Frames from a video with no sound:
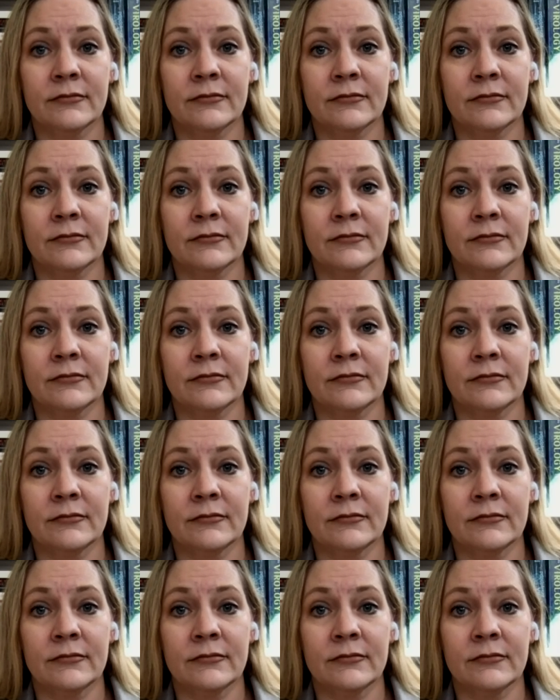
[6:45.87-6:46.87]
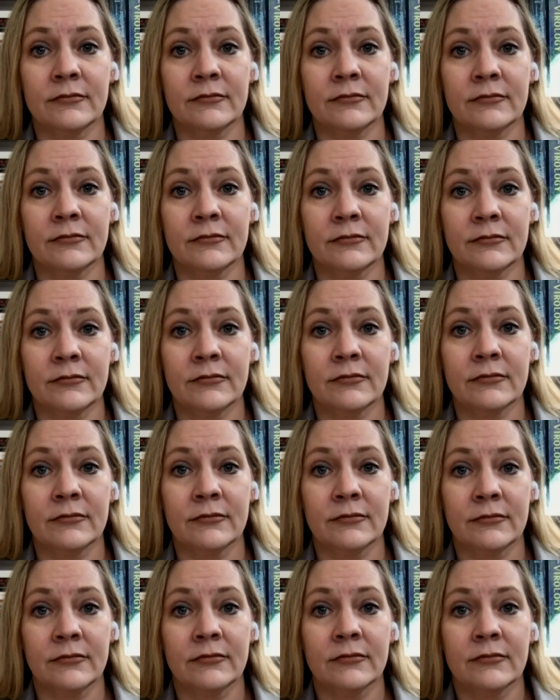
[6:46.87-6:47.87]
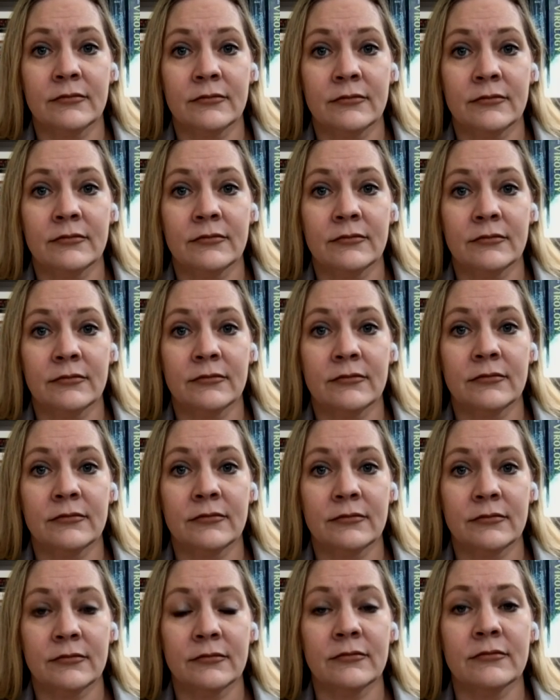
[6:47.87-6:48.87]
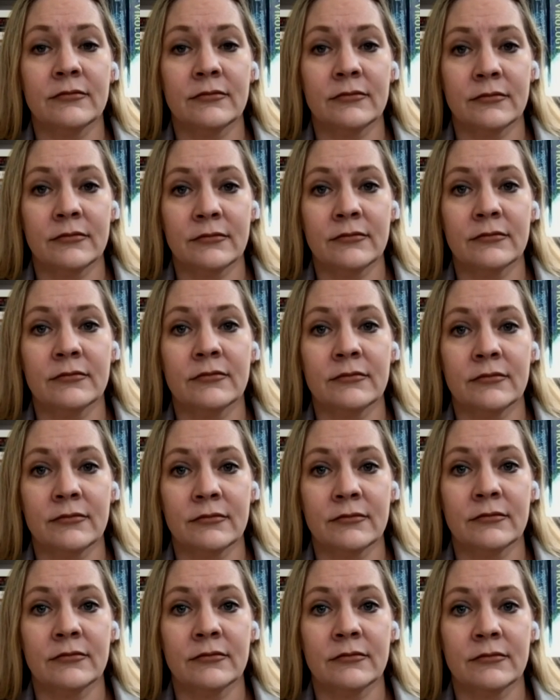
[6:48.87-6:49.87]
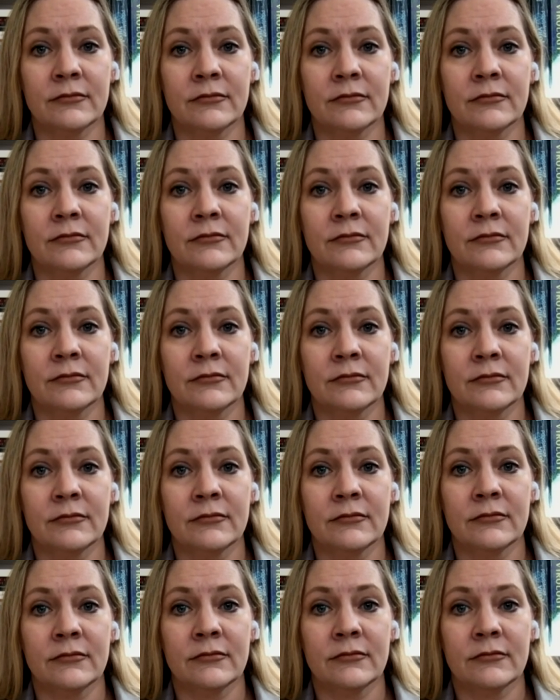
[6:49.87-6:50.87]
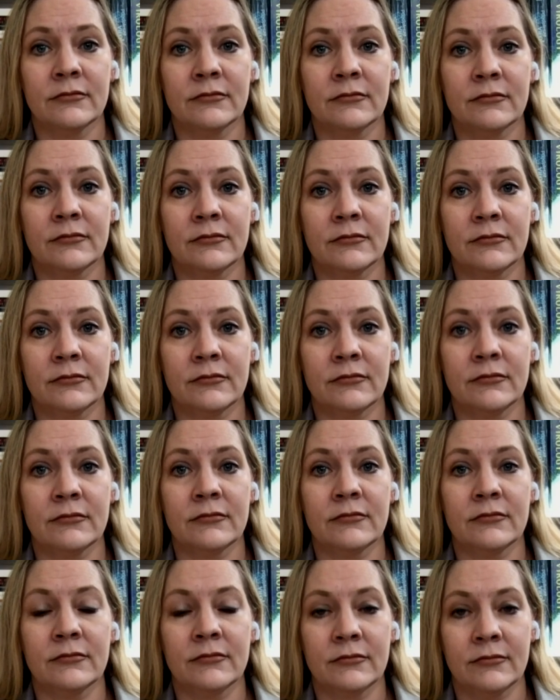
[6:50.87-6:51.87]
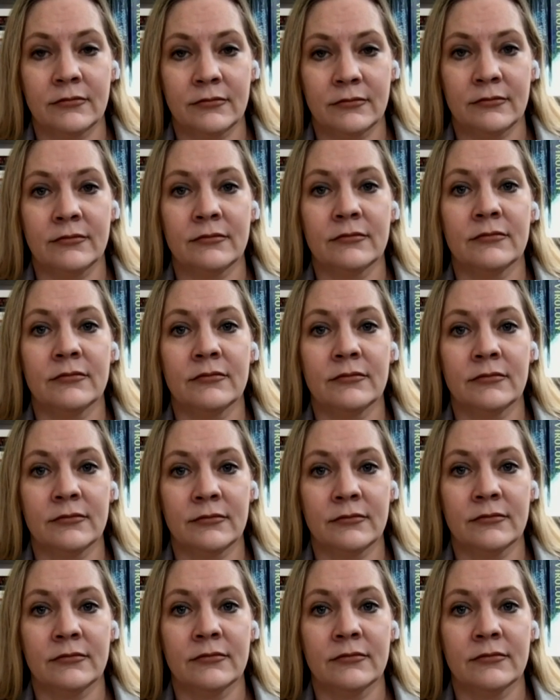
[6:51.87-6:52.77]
[no speech]